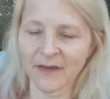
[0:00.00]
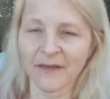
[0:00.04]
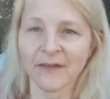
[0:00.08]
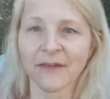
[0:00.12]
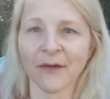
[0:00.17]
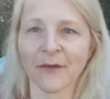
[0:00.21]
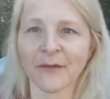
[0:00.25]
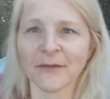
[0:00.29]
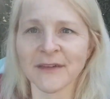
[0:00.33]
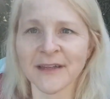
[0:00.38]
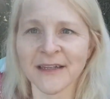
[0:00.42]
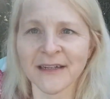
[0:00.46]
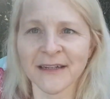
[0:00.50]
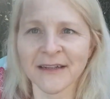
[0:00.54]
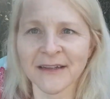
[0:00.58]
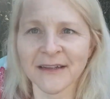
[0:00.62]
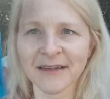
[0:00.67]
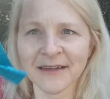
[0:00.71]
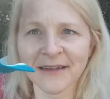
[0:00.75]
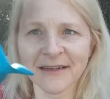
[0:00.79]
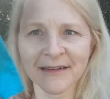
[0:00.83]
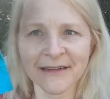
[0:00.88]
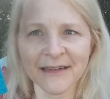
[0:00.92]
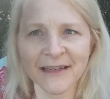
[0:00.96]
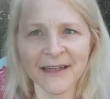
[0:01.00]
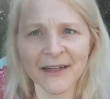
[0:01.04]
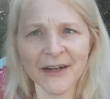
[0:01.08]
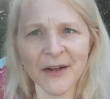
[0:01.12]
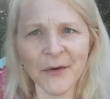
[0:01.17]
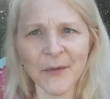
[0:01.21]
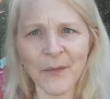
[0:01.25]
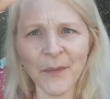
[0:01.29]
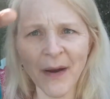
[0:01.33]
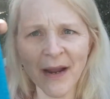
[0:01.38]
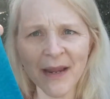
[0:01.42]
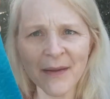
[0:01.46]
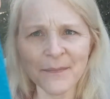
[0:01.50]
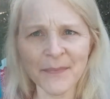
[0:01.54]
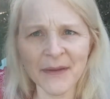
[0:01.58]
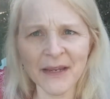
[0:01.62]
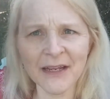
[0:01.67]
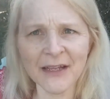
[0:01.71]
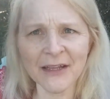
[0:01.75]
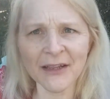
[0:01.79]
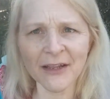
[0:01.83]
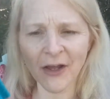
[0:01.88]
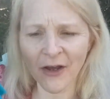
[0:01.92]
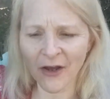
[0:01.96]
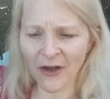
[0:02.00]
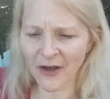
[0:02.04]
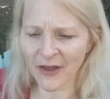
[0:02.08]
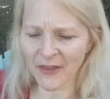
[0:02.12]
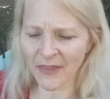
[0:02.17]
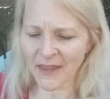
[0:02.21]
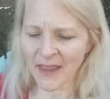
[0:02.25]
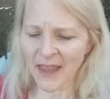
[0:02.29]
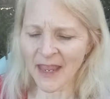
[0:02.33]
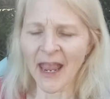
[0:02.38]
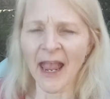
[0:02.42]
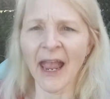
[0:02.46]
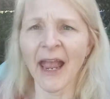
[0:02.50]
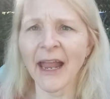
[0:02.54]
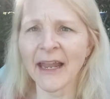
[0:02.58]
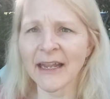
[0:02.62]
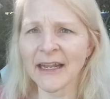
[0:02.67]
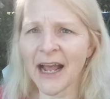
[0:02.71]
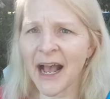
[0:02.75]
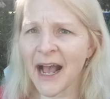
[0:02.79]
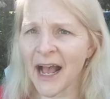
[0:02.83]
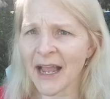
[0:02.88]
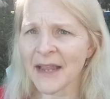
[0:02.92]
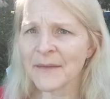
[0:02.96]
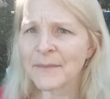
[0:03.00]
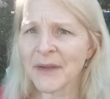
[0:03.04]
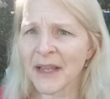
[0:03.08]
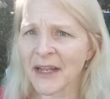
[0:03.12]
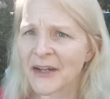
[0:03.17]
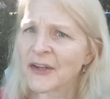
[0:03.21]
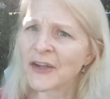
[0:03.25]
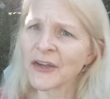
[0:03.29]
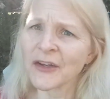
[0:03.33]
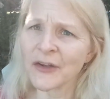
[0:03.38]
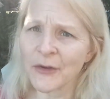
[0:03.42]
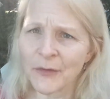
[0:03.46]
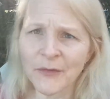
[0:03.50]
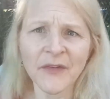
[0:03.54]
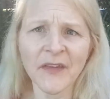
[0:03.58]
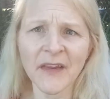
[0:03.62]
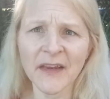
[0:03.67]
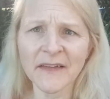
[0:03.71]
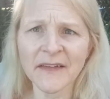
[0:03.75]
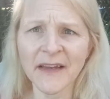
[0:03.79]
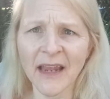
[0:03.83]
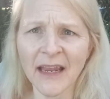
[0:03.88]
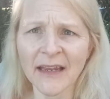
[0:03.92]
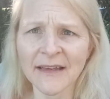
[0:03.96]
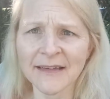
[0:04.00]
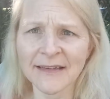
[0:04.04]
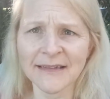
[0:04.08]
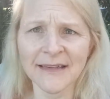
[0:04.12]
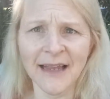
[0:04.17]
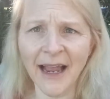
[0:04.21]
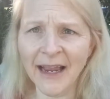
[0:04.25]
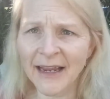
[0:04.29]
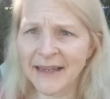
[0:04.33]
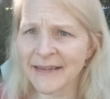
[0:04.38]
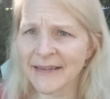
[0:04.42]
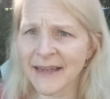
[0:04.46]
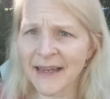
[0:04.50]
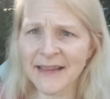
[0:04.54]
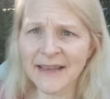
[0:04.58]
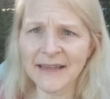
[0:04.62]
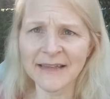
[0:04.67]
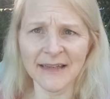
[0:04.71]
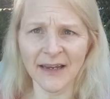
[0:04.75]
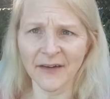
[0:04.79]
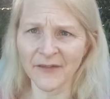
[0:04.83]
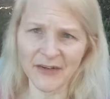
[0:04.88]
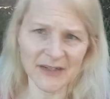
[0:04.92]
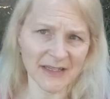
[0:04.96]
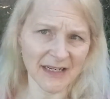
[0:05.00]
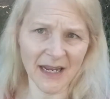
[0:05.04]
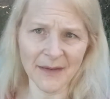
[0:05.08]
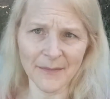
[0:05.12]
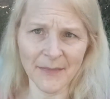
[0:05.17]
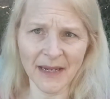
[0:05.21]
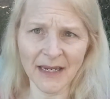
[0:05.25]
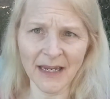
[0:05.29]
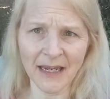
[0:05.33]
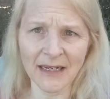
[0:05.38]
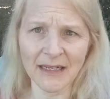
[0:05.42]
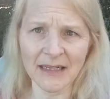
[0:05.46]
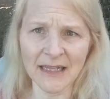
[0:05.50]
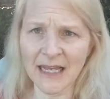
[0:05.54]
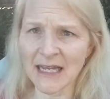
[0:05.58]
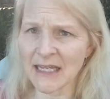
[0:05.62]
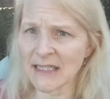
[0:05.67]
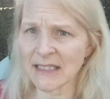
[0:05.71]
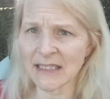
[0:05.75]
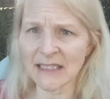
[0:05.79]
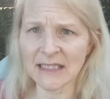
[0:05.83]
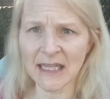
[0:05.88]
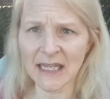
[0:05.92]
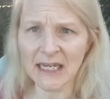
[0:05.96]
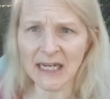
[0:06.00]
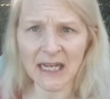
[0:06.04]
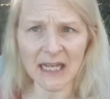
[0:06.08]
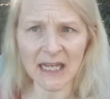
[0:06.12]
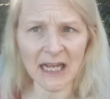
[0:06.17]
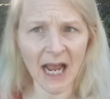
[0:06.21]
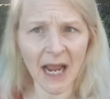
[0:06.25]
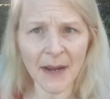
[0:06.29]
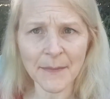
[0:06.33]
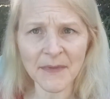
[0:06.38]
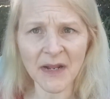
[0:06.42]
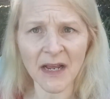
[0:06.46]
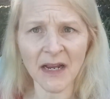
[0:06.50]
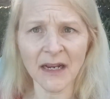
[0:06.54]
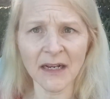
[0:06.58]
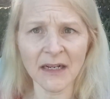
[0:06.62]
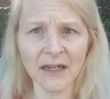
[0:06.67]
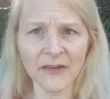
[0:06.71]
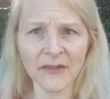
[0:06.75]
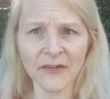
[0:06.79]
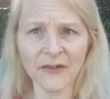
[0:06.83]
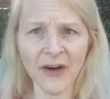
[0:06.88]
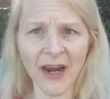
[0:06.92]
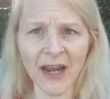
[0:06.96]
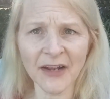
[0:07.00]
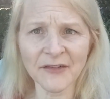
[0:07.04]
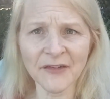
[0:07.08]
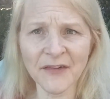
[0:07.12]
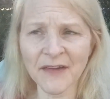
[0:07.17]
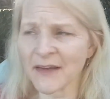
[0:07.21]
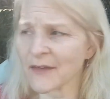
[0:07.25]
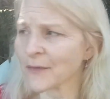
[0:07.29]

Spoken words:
Its own little, you know, wiping cloth. And I'm gonna use these cases. I say this every time I get glasses, like, I'm not gonna scratch